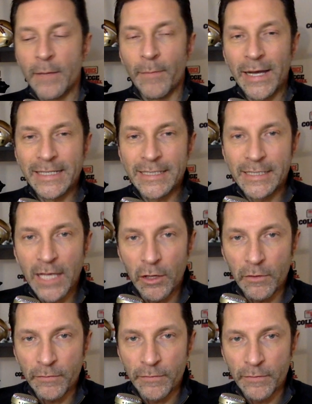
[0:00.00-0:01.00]

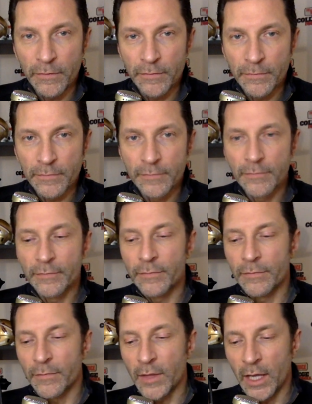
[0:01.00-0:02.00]
Myself
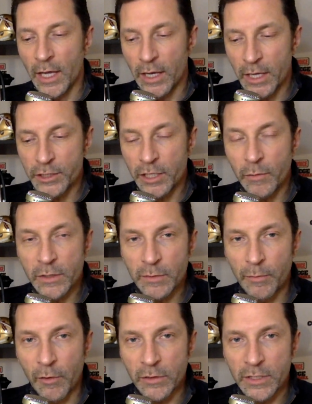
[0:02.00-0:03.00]
and S G one
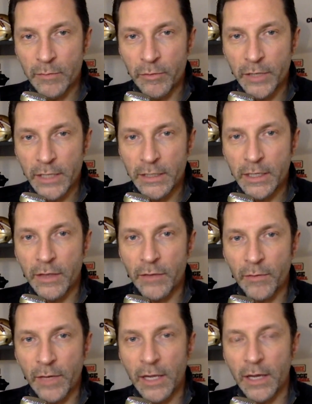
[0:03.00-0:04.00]
Sports have predicted
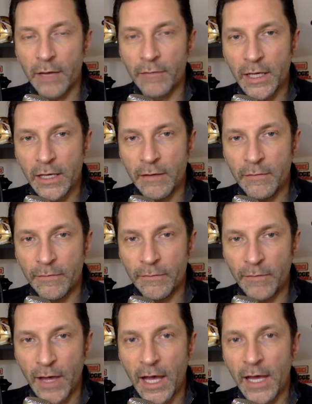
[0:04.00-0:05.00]
three of the
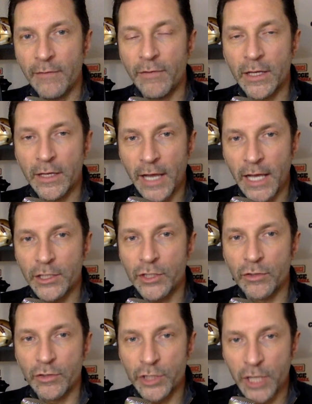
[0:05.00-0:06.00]
five
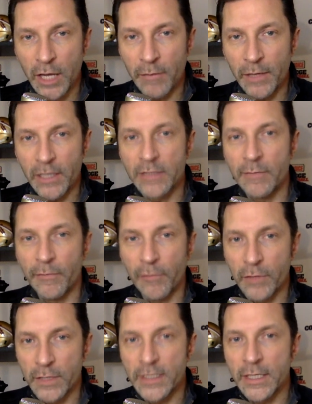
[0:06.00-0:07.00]
national champions
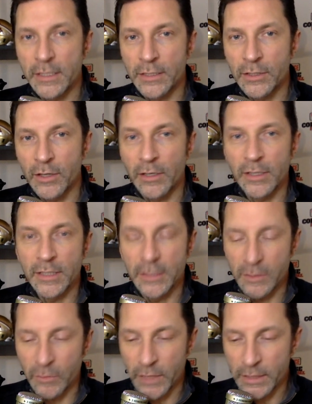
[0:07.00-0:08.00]
before the season started
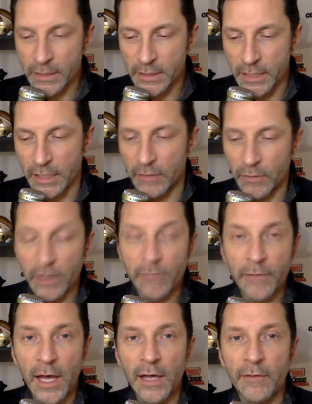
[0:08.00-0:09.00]
since twenty sixteen. Three of
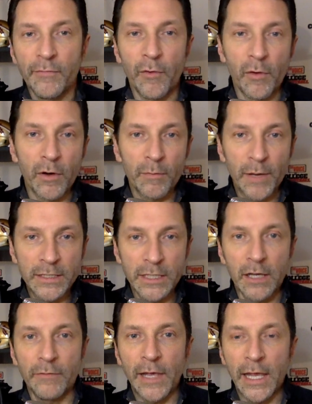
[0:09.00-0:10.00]
five for
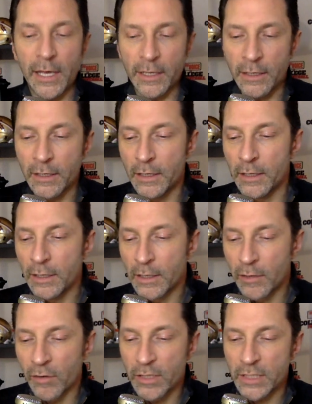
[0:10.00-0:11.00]
myself and
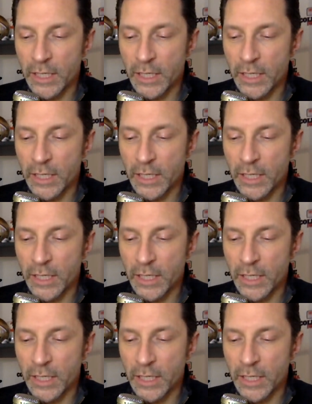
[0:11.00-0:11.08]
Chris